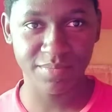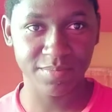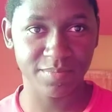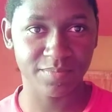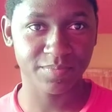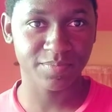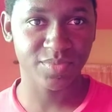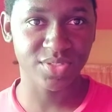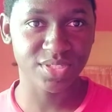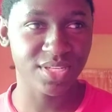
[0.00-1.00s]

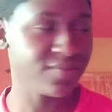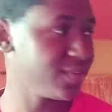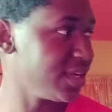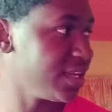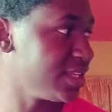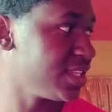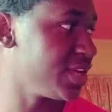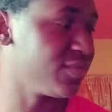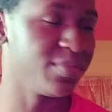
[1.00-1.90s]
Just left your night time